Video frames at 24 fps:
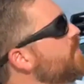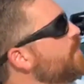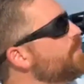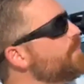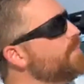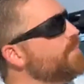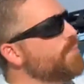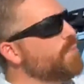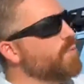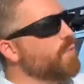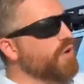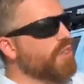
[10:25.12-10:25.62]

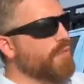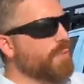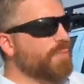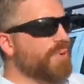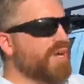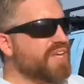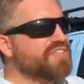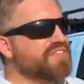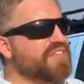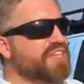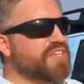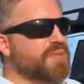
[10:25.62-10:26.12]
One of the
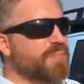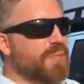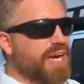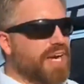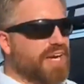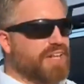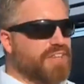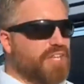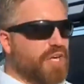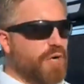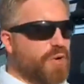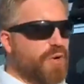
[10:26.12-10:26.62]
best things about
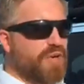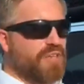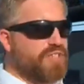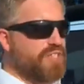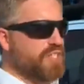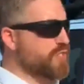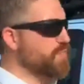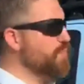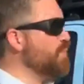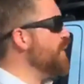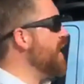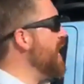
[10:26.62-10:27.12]
it, though, is
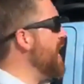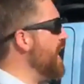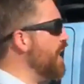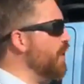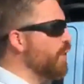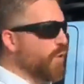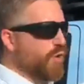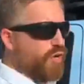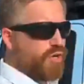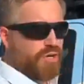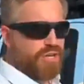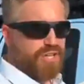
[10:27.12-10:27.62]
it's
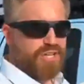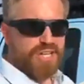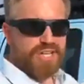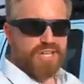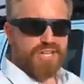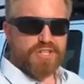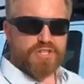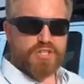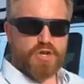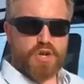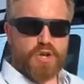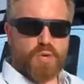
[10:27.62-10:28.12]
powered.
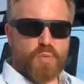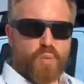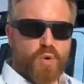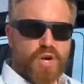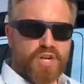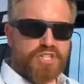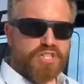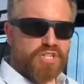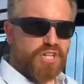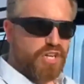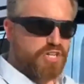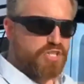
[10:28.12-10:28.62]
So one
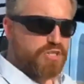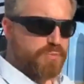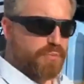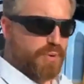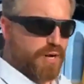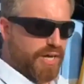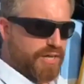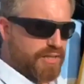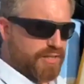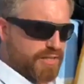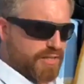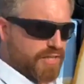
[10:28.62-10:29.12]
touch
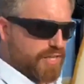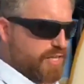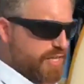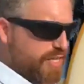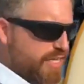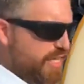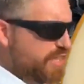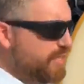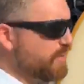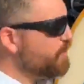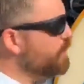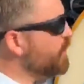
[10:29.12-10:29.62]
button,
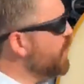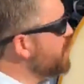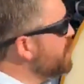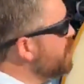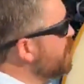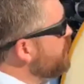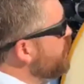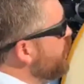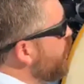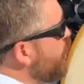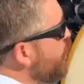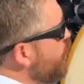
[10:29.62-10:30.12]
hit the button, and the whole